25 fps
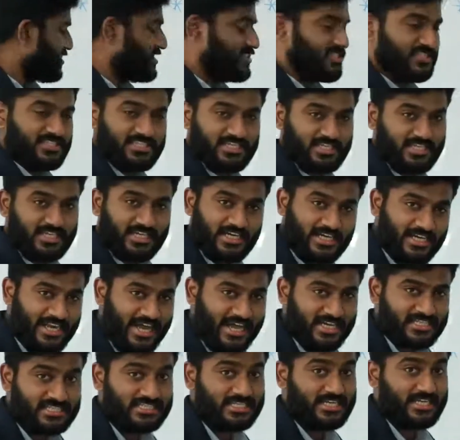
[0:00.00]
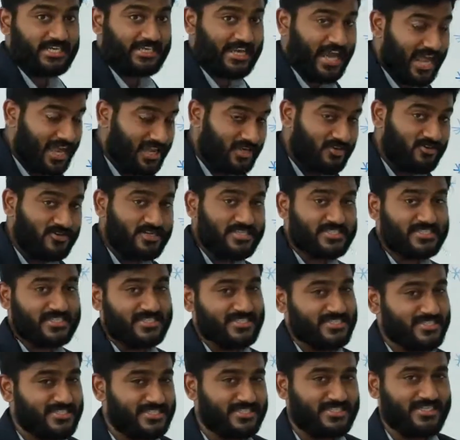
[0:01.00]
considered as, nylon is
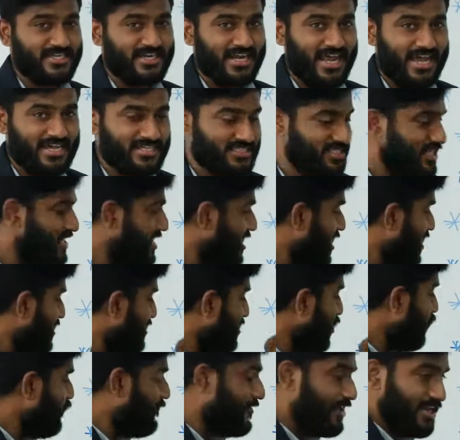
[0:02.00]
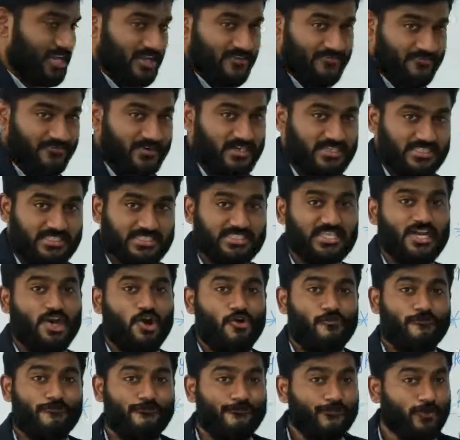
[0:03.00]
considered as the very first
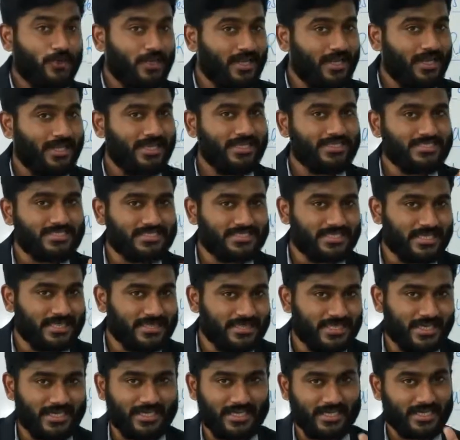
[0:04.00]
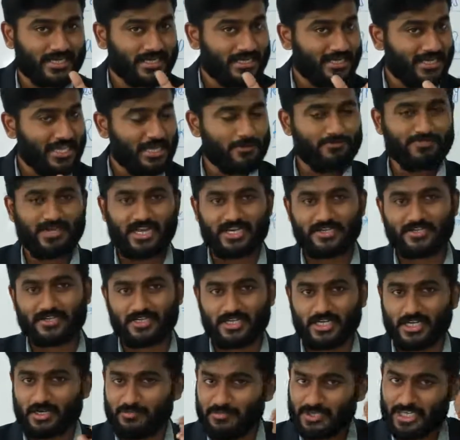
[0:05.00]
fully synthetic, keep that
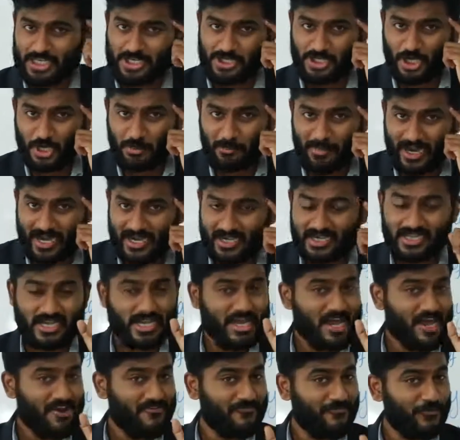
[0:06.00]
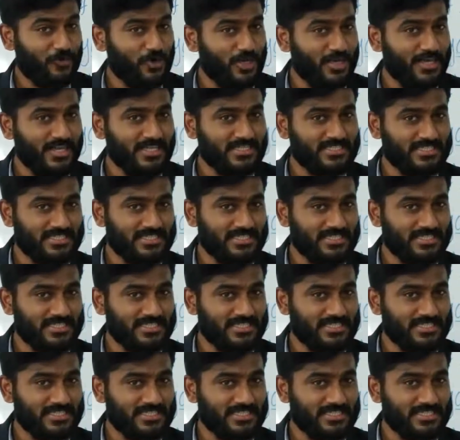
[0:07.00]
term in your mind, fully